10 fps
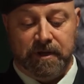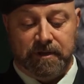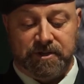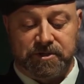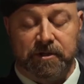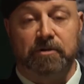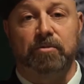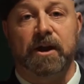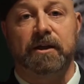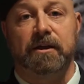This little
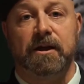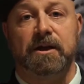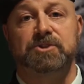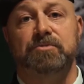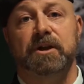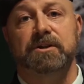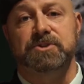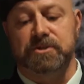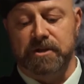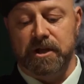recognized
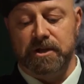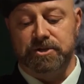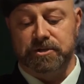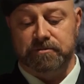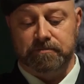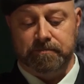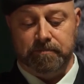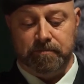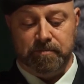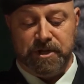reconciliation
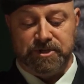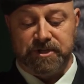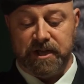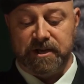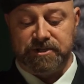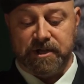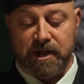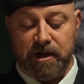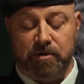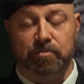means then as
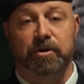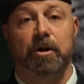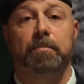now we are a